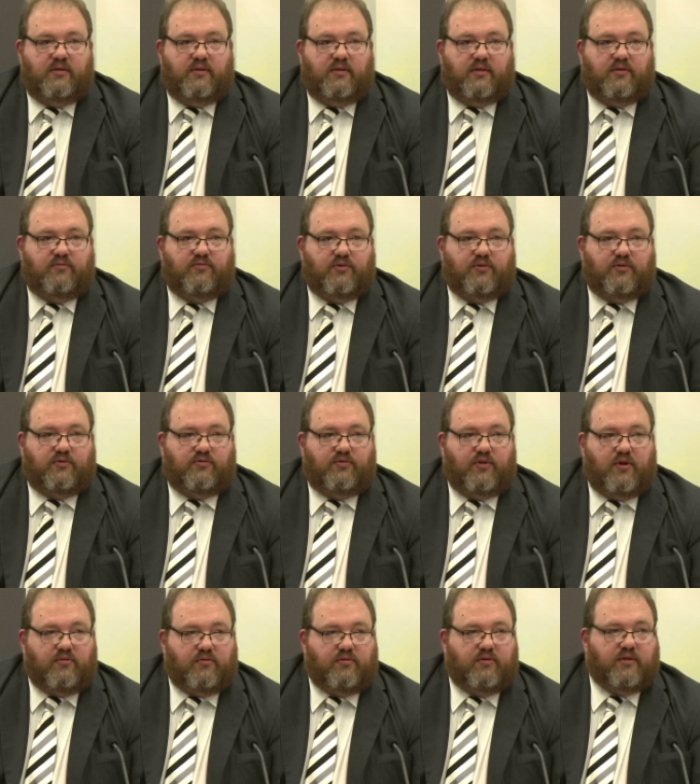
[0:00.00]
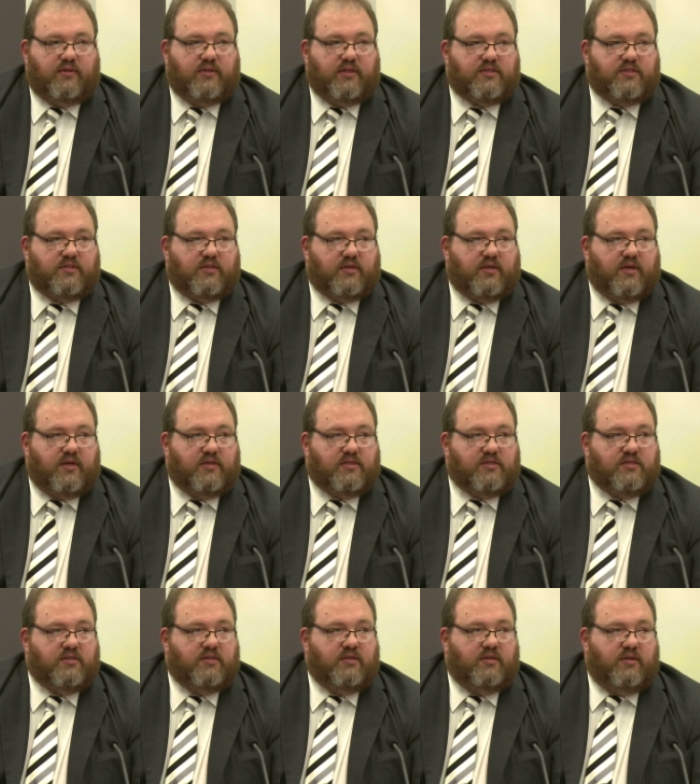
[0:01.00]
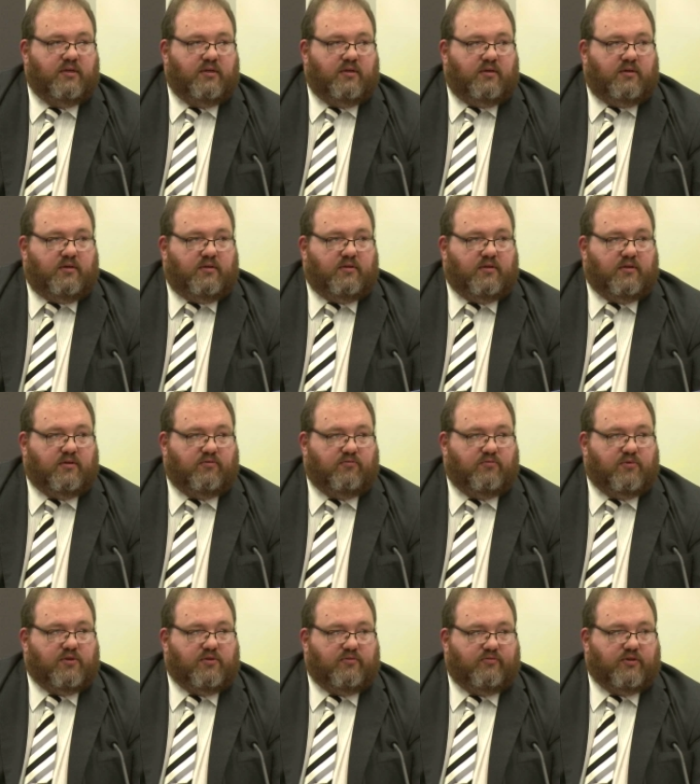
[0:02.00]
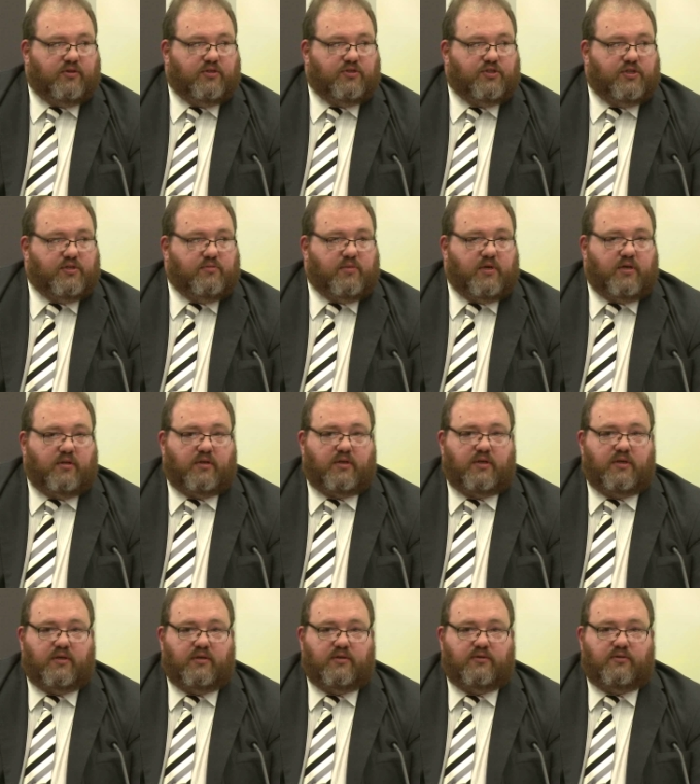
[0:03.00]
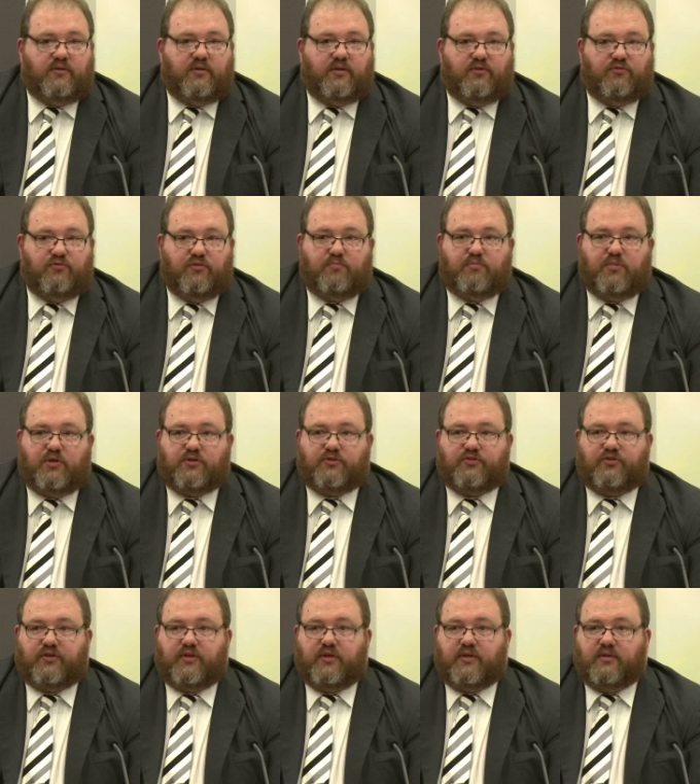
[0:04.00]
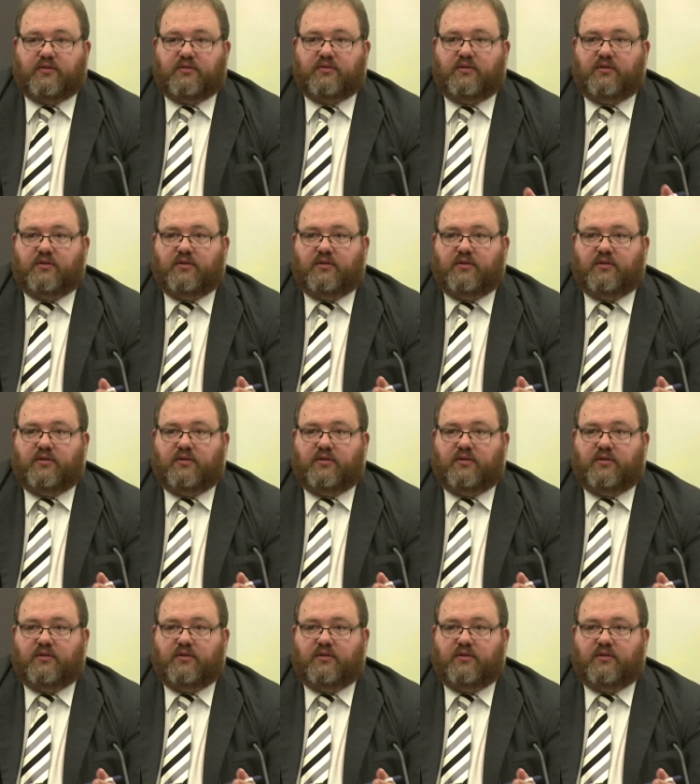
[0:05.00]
If you don't think that's the case, think of whether you've got a Gmail account, a Dropbox account,